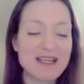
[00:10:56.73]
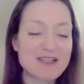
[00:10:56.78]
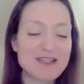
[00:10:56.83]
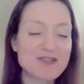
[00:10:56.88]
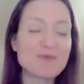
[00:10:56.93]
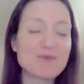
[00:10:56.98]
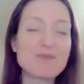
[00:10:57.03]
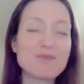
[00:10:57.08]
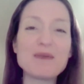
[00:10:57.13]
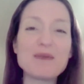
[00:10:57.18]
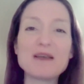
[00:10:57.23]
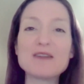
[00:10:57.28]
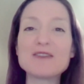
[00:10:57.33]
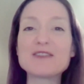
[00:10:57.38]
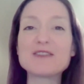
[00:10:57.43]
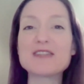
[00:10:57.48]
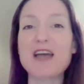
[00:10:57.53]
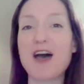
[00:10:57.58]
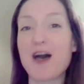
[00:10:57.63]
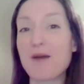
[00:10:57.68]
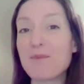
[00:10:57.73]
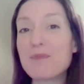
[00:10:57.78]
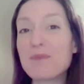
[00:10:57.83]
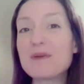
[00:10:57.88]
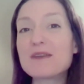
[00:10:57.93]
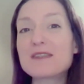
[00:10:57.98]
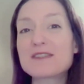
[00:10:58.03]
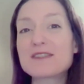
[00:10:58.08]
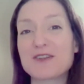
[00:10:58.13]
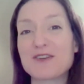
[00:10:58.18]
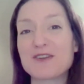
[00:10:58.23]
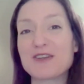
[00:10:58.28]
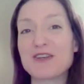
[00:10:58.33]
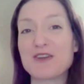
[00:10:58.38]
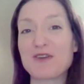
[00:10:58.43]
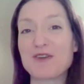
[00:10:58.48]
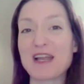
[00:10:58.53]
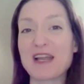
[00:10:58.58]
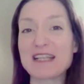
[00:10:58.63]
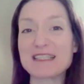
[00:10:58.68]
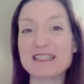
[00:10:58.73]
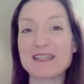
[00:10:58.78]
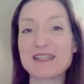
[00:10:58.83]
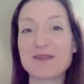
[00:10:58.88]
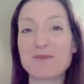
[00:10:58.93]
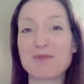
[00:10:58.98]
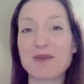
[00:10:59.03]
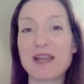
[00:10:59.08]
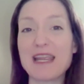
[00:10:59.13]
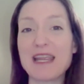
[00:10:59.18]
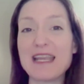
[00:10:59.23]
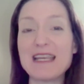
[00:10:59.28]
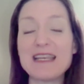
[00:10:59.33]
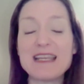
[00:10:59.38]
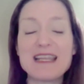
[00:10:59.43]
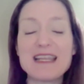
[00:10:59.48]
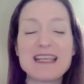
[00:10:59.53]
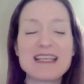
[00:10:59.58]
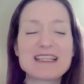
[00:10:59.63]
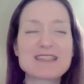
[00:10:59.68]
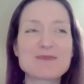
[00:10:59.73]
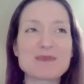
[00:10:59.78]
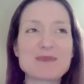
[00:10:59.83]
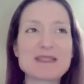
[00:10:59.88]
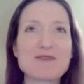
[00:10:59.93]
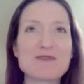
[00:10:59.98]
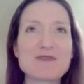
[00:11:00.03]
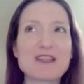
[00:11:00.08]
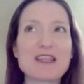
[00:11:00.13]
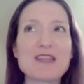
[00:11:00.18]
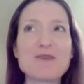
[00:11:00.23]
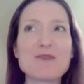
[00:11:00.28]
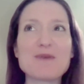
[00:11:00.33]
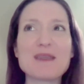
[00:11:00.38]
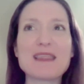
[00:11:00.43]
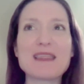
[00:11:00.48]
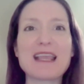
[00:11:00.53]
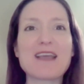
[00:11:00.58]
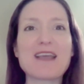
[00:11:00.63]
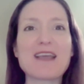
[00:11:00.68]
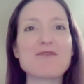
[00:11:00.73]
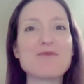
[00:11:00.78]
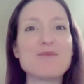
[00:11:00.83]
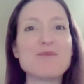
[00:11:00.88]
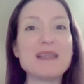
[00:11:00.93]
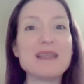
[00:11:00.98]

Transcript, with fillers: to build up certain neurons in the brain. Specifically, we think of